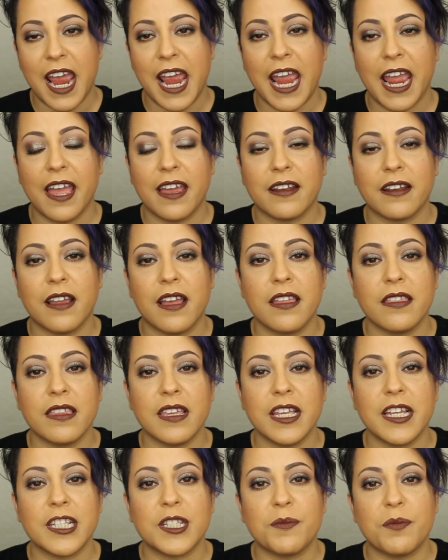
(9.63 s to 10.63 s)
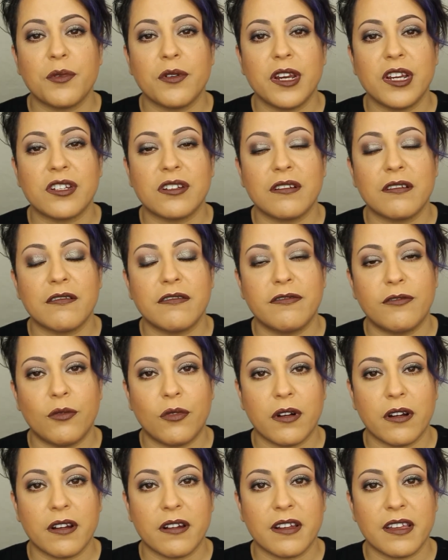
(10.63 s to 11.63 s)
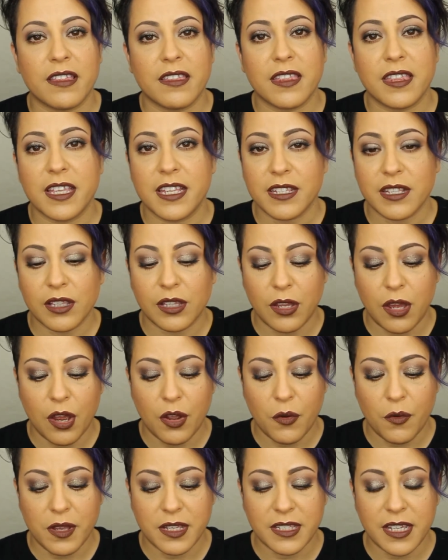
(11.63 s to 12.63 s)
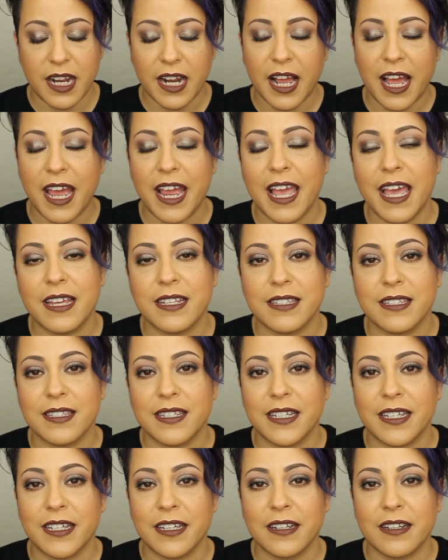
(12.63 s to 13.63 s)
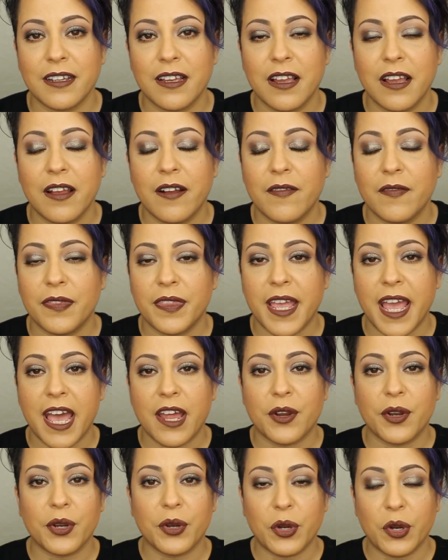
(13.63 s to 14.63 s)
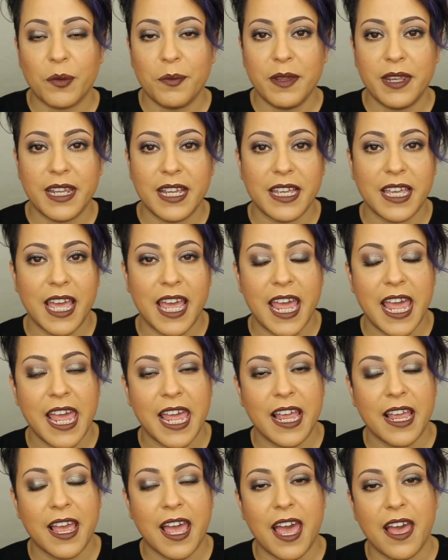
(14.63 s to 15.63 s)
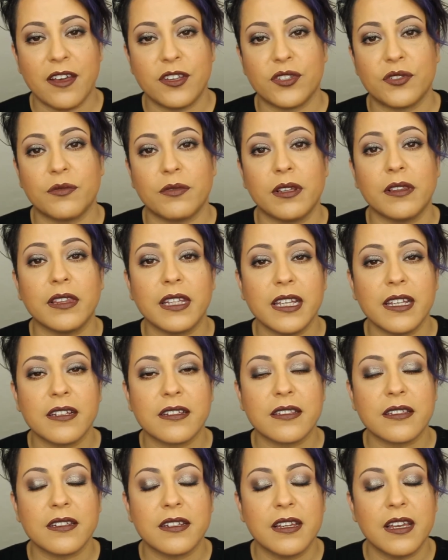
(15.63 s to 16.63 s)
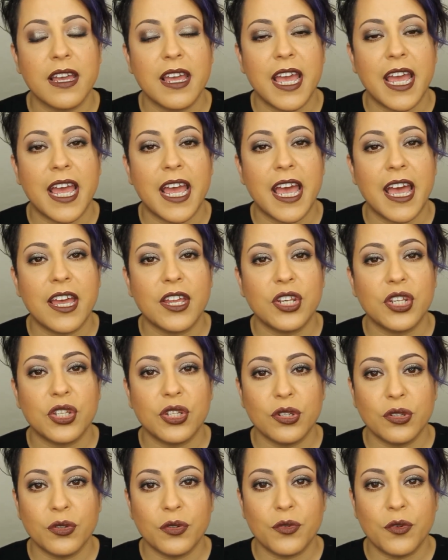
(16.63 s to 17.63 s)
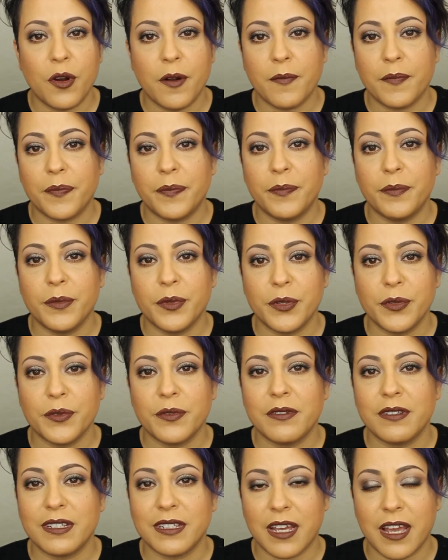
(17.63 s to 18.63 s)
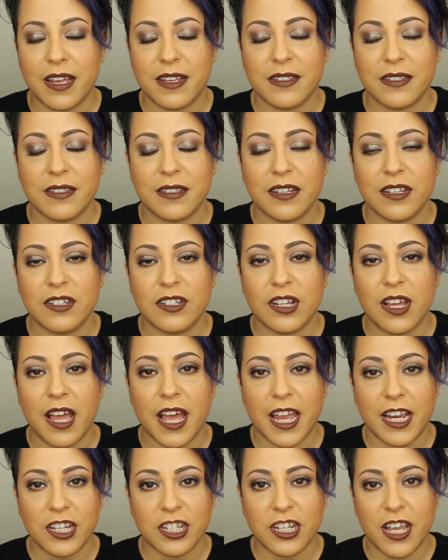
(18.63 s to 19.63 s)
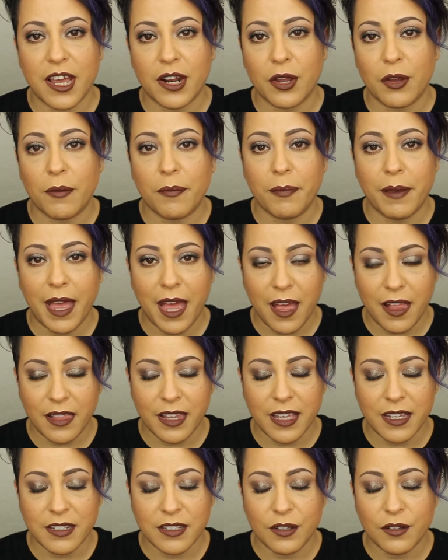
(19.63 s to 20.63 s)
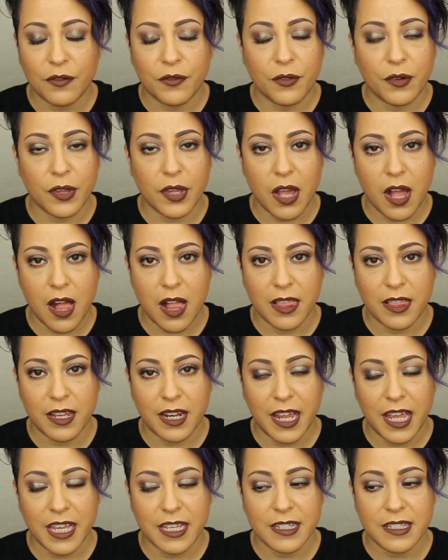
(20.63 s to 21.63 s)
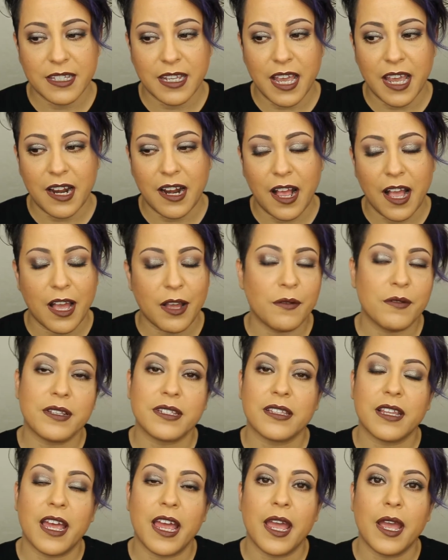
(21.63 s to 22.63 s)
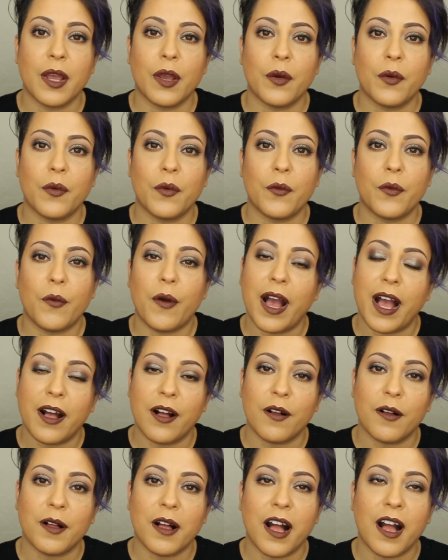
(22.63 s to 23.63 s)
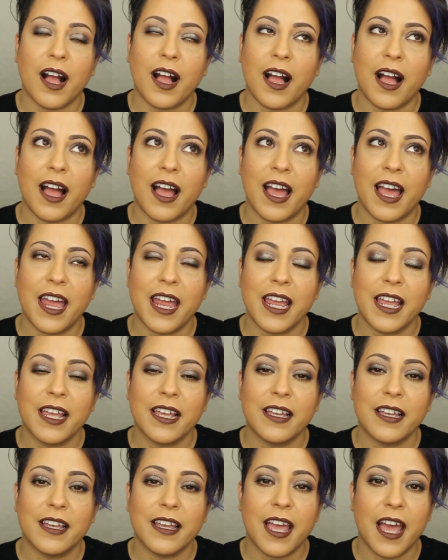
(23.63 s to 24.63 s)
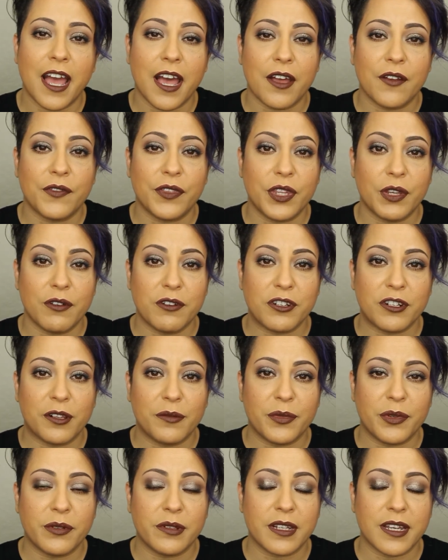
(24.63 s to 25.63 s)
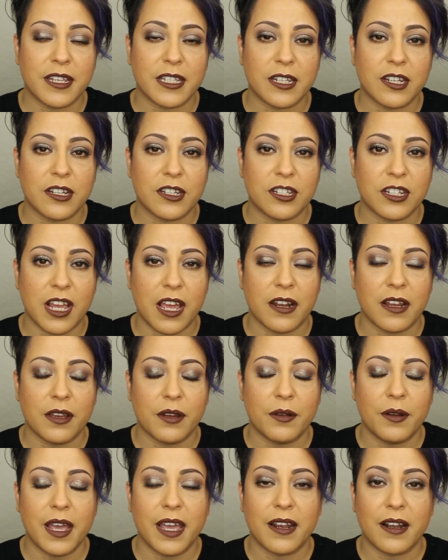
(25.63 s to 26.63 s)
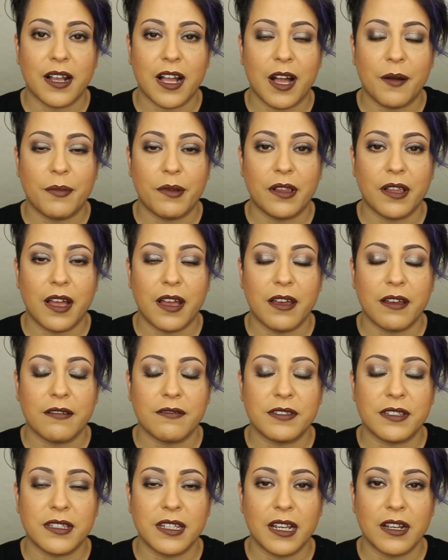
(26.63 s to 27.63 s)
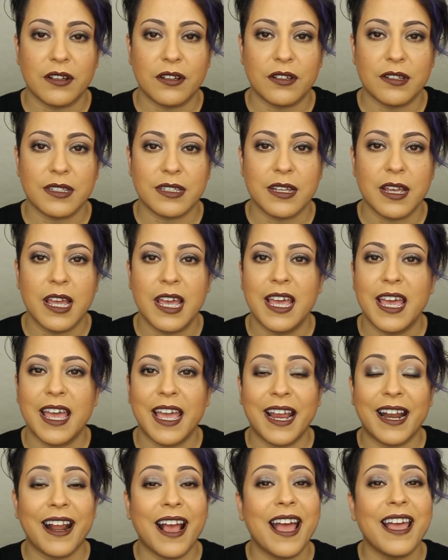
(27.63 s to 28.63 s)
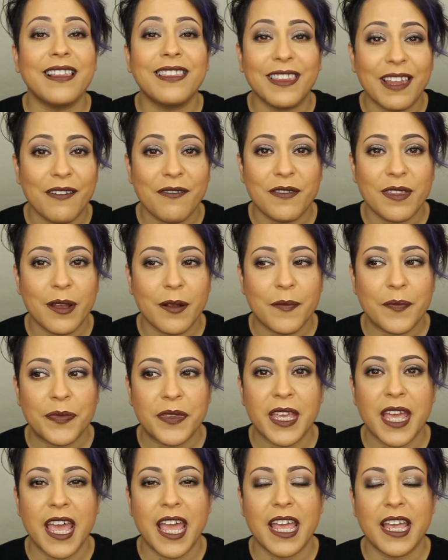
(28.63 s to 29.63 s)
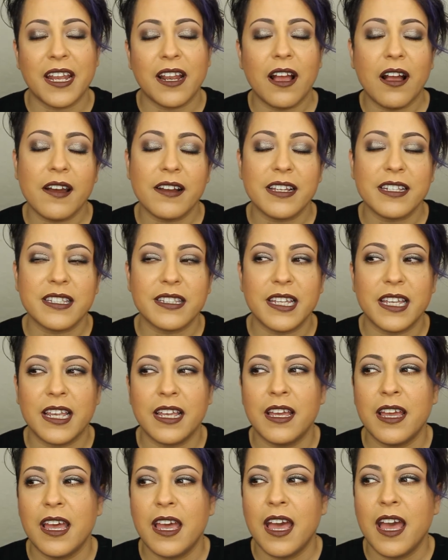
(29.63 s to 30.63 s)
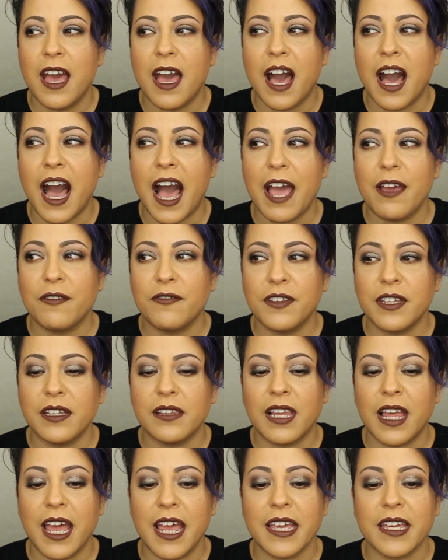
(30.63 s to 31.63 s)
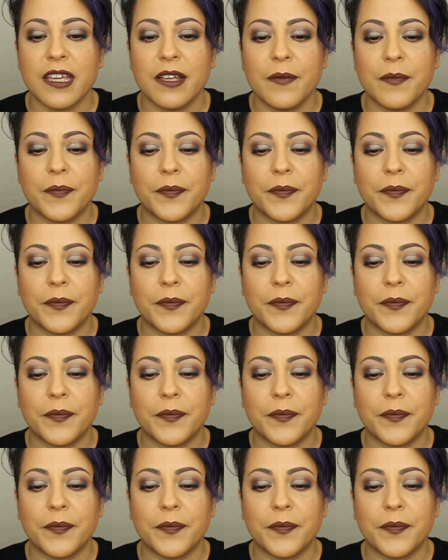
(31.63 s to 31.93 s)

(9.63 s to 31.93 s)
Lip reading: And the inspiration for this look was that I had seen that Urban Decay has released a new Moondust eyeshadow palette for the holidays, and I was like, wow, I have the original Moondust shadow and a couple of singles and I love them. And honestly, I feel like